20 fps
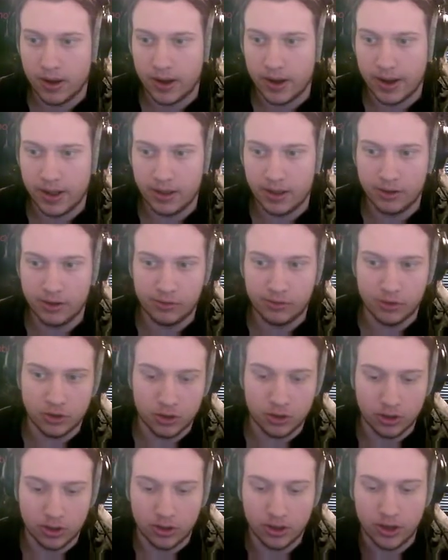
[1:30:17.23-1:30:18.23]
And this
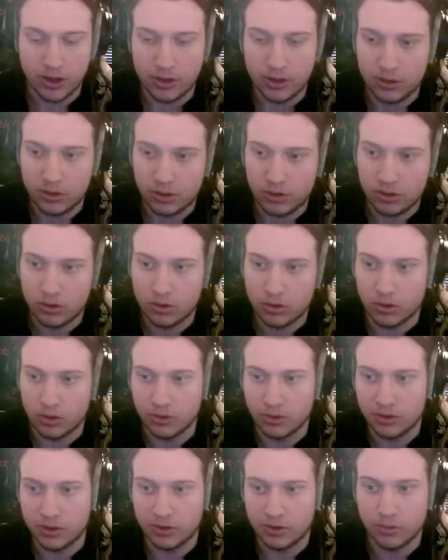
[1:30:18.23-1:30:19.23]
function is
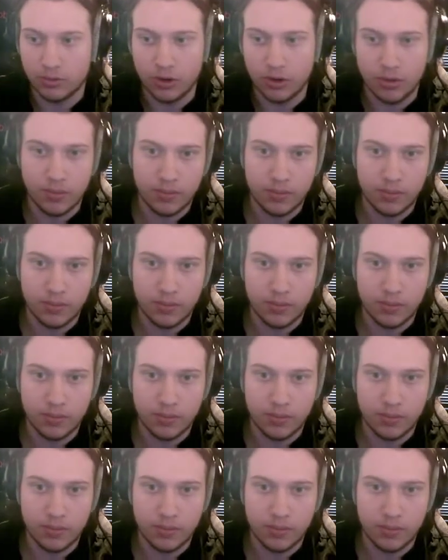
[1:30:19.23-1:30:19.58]
const as well.